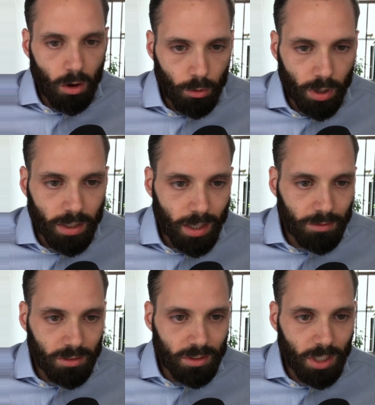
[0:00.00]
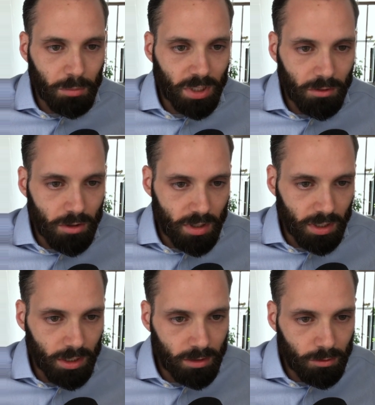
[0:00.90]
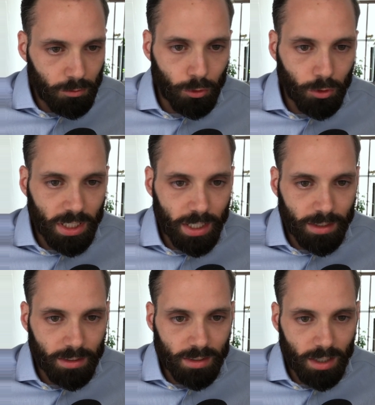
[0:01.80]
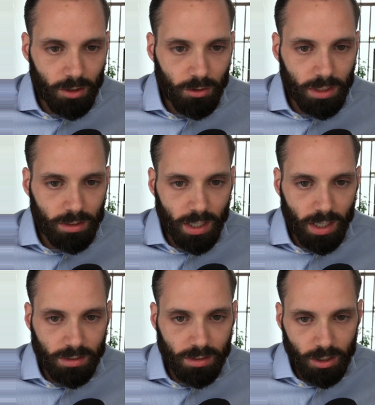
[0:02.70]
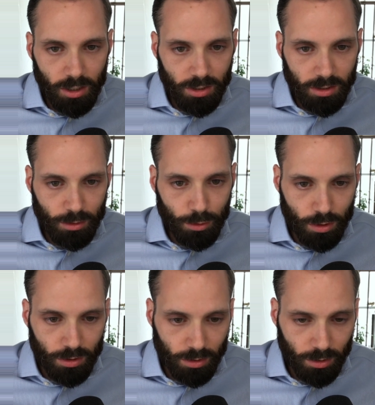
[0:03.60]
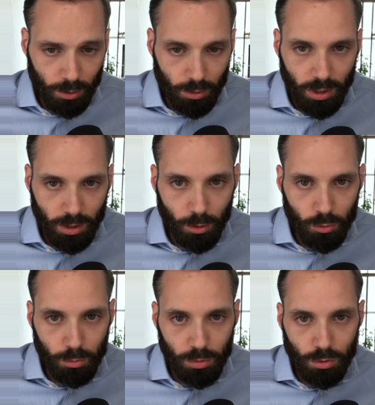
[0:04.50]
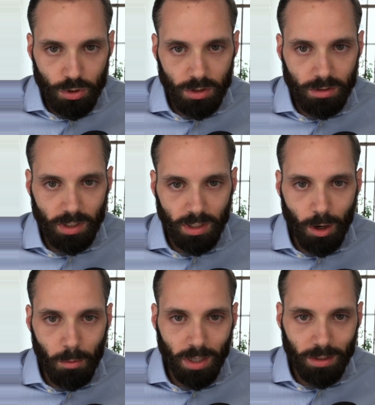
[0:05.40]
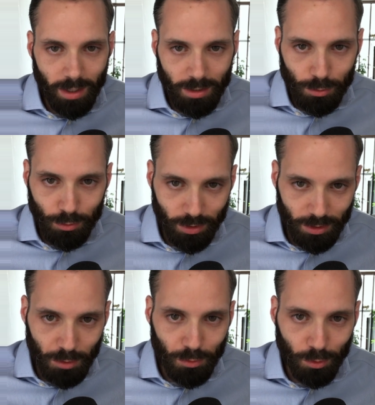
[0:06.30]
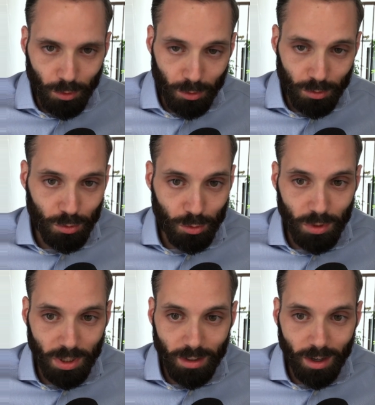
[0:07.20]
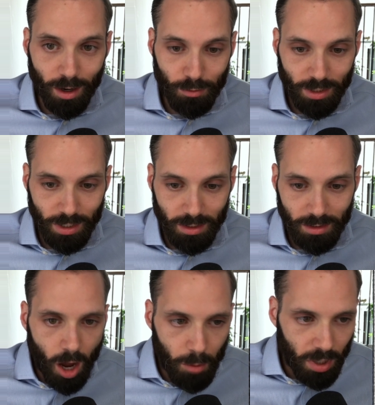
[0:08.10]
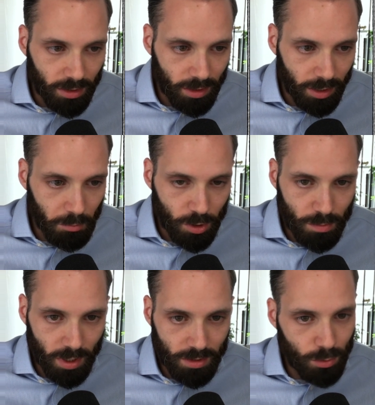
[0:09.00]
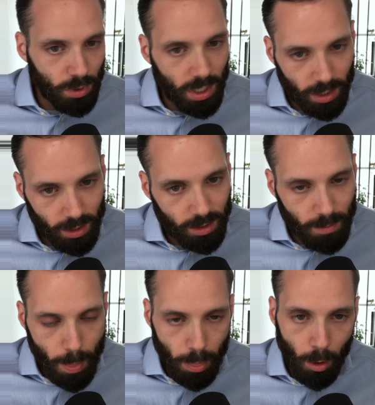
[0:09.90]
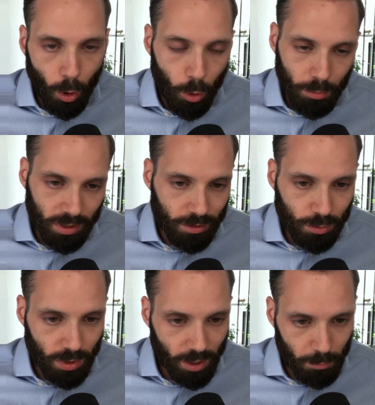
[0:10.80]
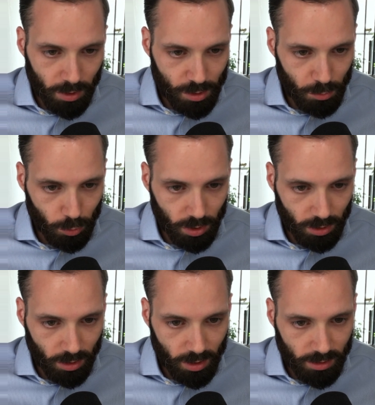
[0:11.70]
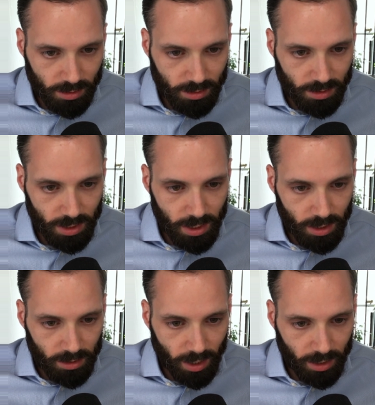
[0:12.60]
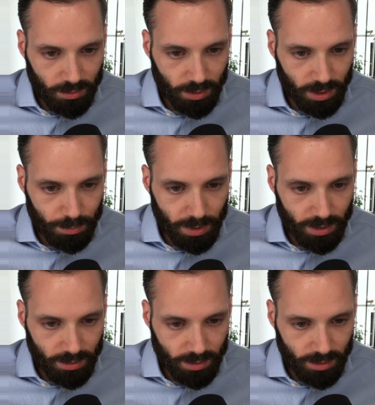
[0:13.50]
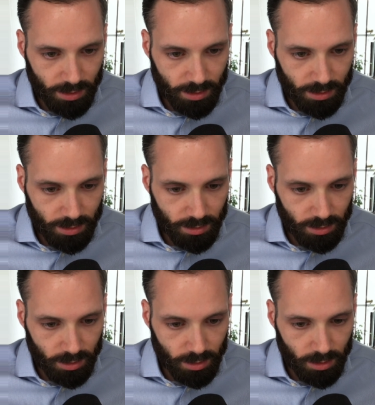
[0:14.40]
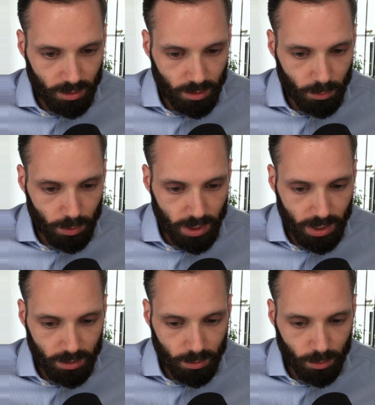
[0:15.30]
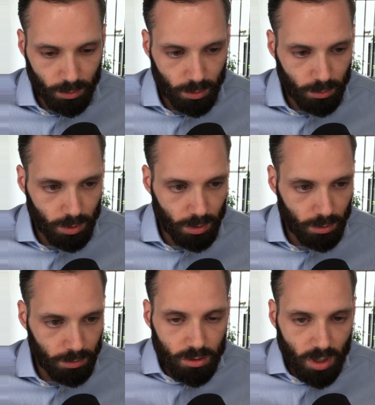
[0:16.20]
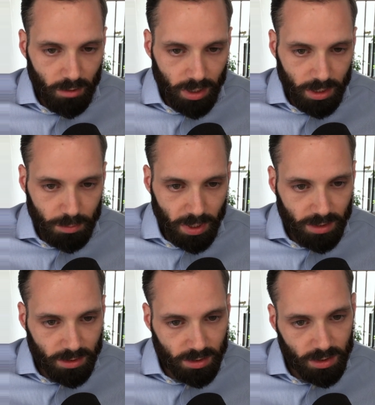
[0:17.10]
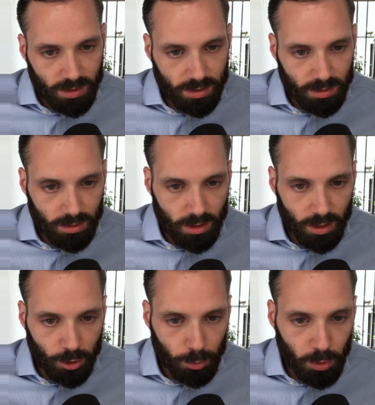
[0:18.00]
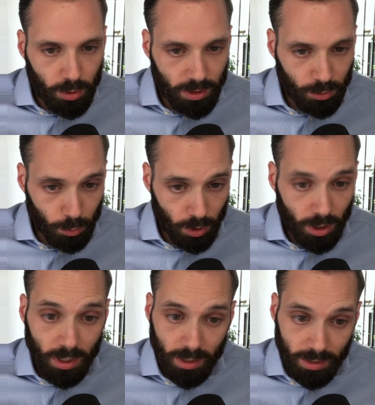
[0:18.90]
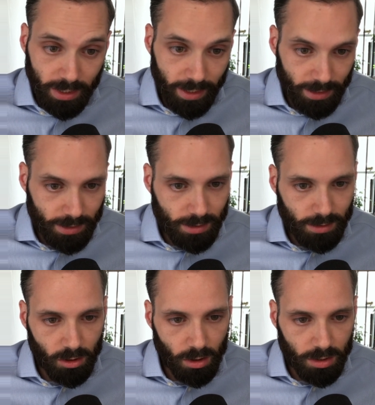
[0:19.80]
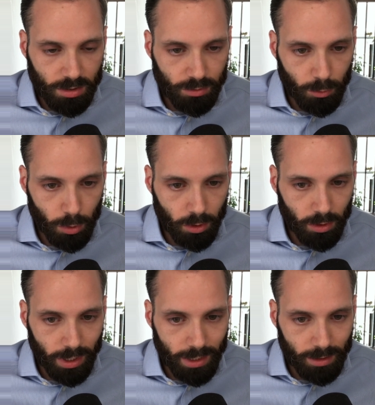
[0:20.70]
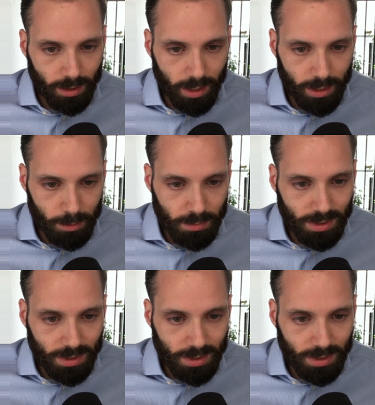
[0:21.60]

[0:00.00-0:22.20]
Alright, after typing everything in, 48 in salary, tax deductions, social security contributions, and now my tax refund even grow to 2.5k. Arbeitnehmersparzulage, no, because we have much more in costs. Tax-free expenses, no. Travel expenses, commuting to work, yes. Costs for work-related items,